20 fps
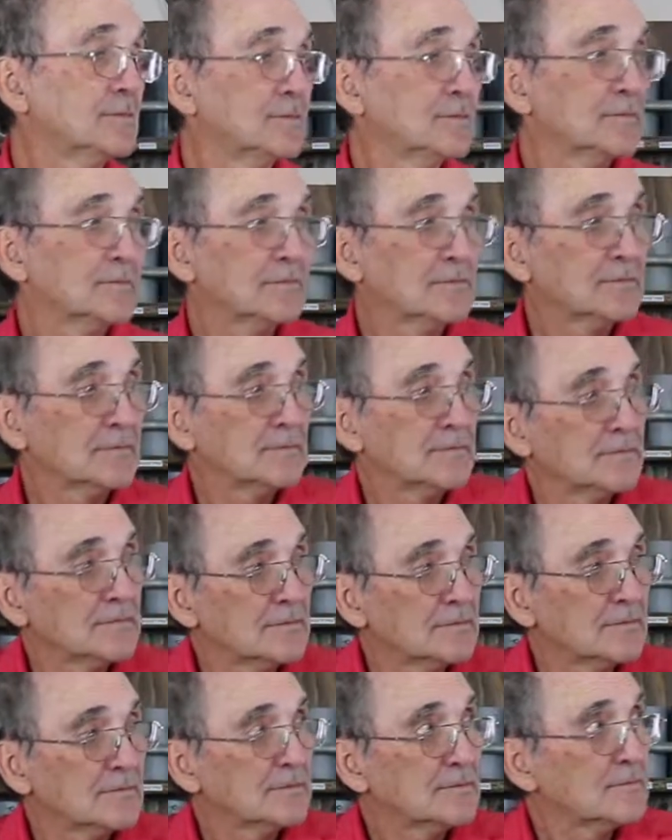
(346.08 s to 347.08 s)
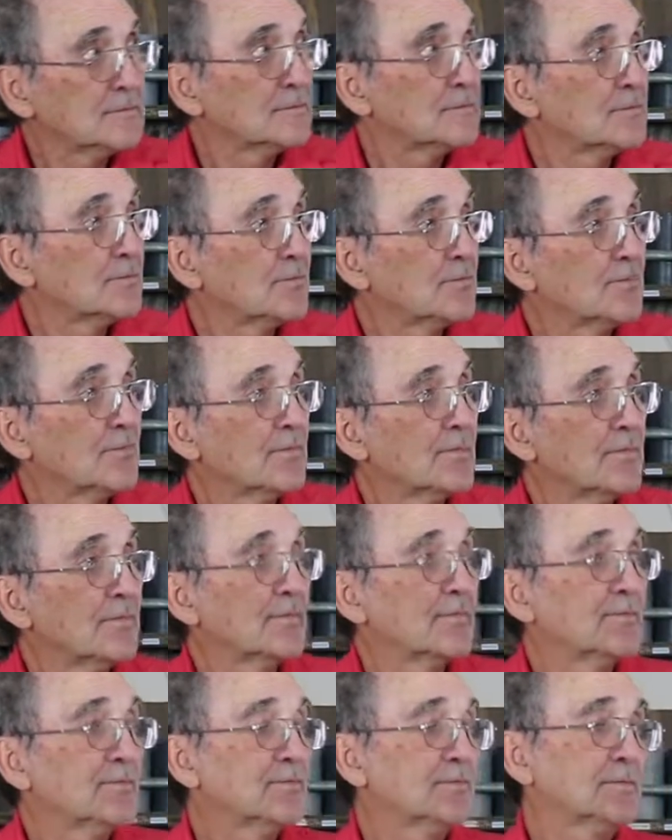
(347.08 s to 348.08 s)

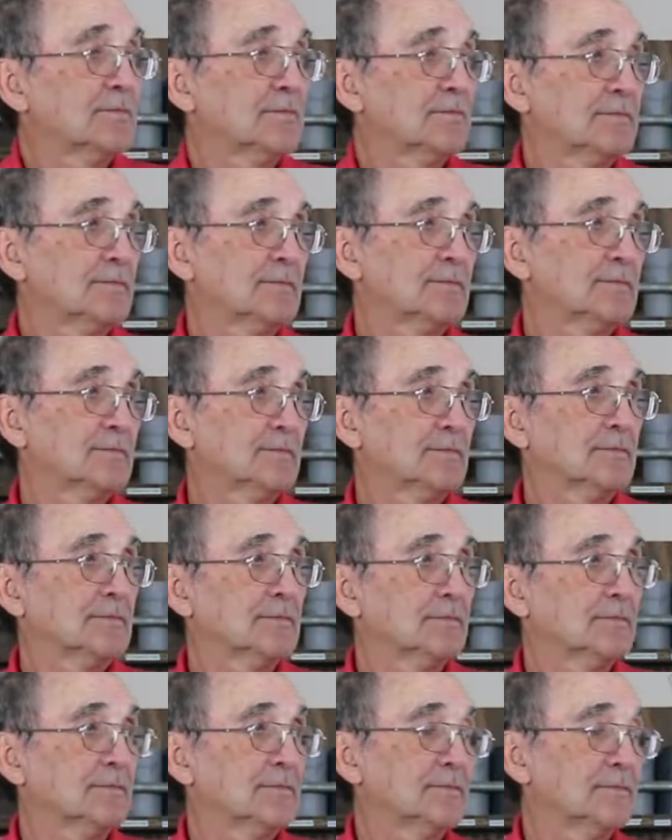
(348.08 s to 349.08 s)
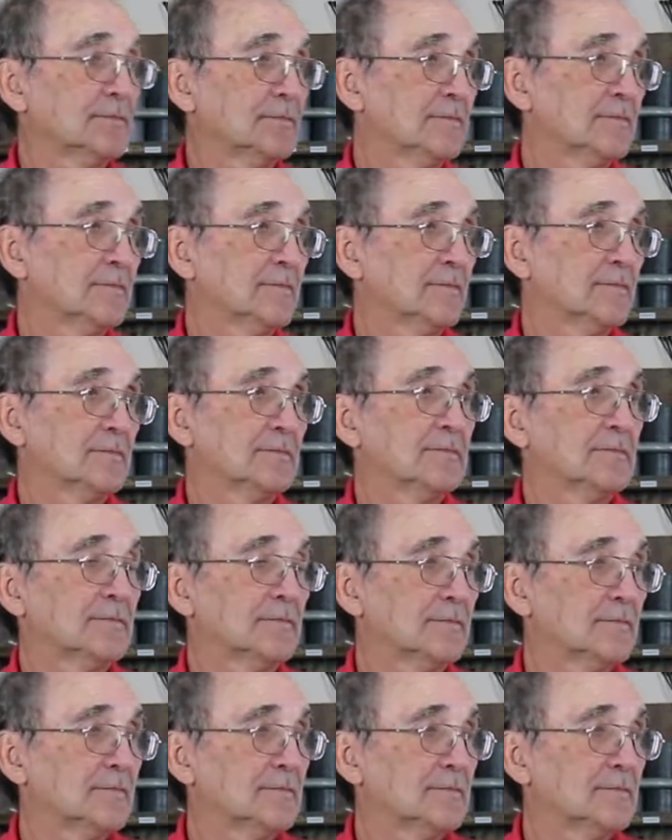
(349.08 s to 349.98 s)
(silent)